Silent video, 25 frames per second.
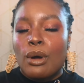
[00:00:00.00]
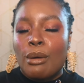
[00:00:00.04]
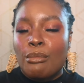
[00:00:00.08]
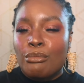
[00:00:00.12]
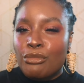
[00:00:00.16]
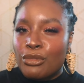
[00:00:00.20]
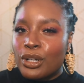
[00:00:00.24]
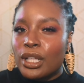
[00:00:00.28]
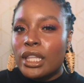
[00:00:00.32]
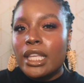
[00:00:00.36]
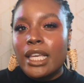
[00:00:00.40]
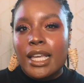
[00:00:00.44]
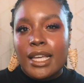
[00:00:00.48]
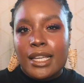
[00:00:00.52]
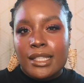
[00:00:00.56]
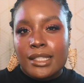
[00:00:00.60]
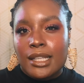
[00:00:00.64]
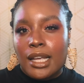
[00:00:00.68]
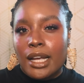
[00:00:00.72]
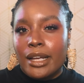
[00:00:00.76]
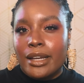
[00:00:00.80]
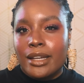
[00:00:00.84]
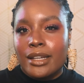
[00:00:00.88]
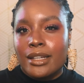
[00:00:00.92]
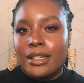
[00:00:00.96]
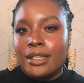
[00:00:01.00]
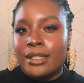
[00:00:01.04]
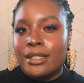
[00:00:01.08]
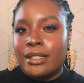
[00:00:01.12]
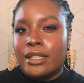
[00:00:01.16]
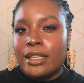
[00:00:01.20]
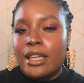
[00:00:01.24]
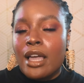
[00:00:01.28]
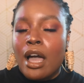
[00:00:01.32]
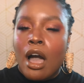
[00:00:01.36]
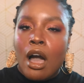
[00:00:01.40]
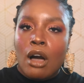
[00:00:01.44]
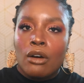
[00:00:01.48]
so I'm really excited to
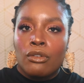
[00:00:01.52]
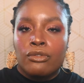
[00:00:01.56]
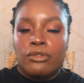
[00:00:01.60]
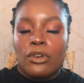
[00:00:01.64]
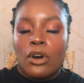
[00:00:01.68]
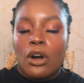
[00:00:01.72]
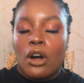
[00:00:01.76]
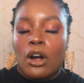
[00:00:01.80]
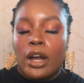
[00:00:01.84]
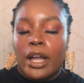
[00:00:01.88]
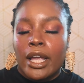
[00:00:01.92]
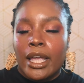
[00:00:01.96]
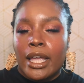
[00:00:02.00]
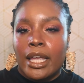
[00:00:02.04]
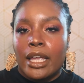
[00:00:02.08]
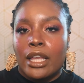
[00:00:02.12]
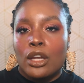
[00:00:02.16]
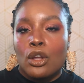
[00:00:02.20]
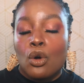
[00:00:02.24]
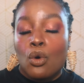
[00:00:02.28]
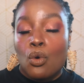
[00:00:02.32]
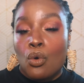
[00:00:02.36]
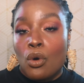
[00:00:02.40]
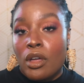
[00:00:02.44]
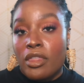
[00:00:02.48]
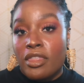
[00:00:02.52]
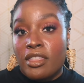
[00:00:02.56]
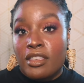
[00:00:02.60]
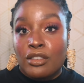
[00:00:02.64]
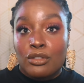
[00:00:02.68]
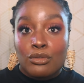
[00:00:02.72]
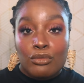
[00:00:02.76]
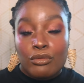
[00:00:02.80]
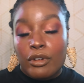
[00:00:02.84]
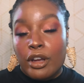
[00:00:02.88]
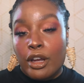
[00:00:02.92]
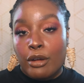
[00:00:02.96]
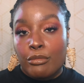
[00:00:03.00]
see how far in on
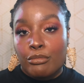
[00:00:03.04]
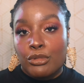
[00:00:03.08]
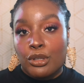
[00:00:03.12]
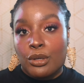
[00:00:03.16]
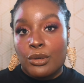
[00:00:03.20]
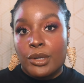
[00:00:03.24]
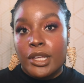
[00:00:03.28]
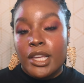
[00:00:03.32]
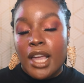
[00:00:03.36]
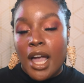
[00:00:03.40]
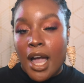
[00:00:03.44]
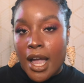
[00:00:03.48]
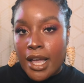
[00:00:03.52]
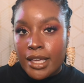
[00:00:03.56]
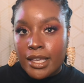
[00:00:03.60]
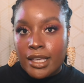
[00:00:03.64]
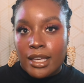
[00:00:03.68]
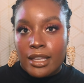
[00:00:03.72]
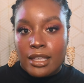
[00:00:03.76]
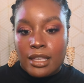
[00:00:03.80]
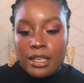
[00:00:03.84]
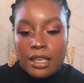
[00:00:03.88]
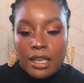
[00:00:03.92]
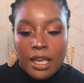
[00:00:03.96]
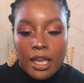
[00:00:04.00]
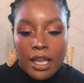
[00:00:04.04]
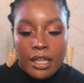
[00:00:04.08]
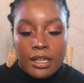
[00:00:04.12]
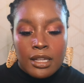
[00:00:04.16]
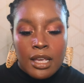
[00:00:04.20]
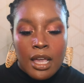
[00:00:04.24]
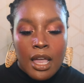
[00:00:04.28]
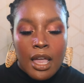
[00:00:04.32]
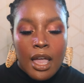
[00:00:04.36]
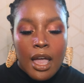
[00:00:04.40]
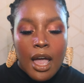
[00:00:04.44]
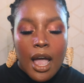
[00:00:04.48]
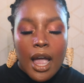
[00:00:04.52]
this Rare Beauty I can get.
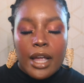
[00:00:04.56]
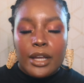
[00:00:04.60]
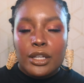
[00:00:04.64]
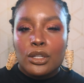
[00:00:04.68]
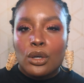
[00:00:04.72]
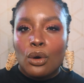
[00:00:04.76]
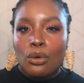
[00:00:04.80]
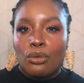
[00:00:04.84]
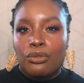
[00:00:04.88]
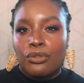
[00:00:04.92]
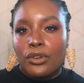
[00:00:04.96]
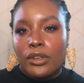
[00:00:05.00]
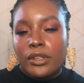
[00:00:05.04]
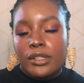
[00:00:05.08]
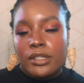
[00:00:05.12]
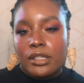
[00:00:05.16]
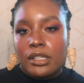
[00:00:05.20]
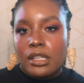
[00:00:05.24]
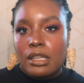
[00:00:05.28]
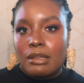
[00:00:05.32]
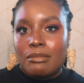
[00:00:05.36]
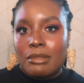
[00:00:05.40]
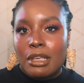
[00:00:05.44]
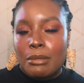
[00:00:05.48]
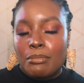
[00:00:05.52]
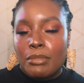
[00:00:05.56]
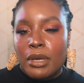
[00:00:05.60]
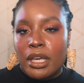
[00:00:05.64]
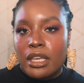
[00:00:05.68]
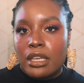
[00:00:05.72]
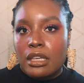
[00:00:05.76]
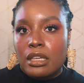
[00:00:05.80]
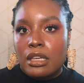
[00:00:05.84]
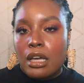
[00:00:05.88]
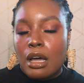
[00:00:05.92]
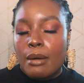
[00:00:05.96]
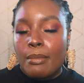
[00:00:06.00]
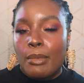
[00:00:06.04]
I don't foresee me
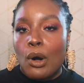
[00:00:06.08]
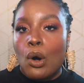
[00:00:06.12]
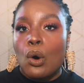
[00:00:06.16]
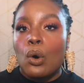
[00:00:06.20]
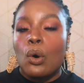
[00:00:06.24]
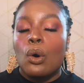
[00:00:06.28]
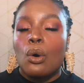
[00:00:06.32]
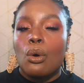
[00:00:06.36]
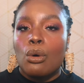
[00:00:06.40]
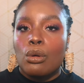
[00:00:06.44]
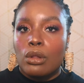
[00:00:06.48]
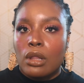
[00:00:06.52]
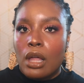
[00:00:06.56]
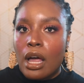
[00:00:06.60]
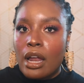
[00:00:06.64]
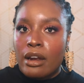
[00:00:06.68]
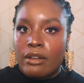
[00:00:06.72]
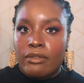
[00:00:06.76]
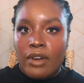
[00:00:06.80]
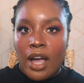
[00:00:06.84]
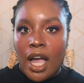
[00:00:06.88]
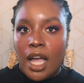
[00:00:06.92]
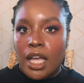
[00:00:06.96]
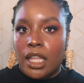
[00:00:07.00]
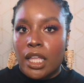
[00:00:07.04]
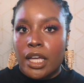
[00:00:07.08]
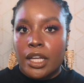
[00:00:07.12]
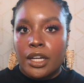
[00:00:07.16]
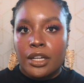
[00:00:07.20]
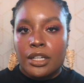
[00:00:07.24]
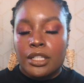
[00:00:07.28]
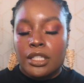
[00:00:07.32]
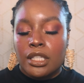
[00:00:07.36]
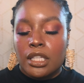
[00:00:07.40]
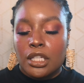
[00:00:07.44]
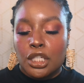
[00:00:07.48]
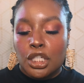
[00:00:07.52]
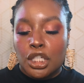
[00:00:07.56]
picking up a whole lot of
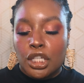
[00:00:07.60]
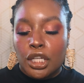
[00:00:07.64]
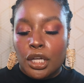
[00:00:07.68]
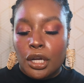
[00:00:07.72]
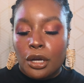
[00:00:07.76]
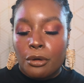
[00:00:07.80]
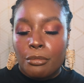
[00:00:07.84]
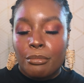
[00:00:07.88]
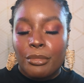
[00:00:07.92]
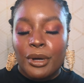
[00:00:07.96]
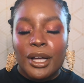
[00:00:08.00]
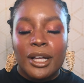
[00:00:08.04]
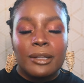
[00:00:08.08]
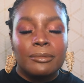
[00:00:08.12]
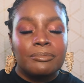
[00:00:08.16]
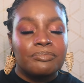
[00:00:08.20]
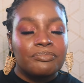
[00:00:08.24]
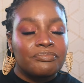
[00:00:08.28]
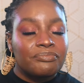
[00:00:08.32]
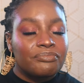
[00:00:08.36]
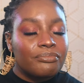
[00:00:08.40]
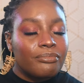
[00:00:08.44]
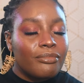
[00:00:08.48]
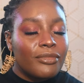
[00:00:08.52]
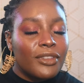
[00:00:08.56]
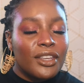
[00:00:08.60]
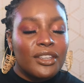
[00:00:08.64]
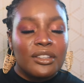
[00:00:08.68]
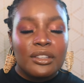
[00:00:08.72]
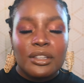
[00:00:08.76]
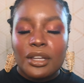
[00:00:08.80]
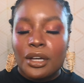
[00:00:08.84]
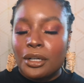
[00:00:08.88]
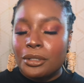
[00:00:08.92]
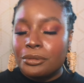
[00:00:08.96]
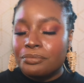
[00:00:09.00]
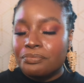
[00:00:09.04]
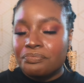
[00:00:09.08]
highlighters this year, but
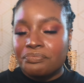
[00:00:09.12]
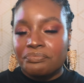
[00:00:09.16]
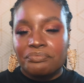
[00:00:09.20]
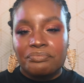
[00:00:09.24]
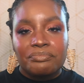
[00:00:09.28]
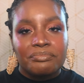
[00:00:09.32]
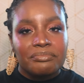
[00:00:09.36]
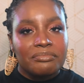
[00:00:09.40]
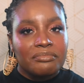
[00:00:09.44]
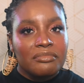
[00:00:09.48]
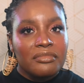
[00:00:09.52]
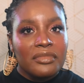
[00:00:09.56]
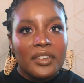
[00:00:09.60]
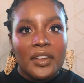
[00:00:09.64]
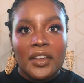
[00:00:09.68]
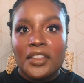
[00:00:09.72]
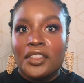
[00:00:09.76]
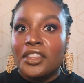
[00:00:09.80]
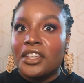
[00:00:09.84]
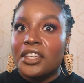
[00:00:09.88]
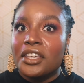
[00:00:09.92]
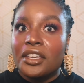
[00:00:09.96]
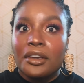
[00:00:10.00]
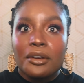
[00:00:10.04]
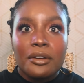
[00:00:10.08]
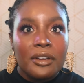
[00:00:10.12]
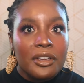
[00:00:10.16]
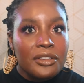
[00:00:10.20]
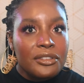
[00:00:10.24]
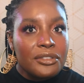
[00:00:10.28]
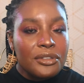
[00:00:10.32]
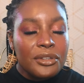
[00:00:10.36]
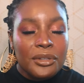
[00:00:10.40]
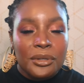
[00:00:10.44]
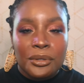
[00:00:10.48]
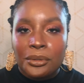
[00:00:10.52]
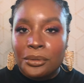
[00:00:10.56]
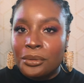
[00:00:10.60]
you know, the year
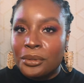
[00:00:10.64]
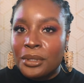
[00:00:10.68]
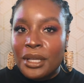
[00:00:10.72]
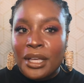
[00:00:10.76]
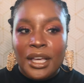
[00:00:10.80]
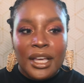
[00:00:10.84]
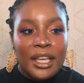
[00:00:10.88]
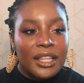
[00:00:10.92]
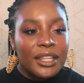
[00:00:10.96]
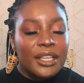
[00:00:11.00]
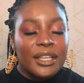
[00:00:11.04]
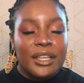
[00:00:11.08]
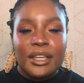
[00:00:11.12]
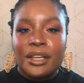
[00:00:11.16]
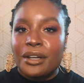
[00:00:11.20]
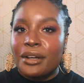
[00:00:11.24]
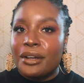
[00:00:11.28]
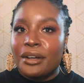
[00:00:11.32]
is new. The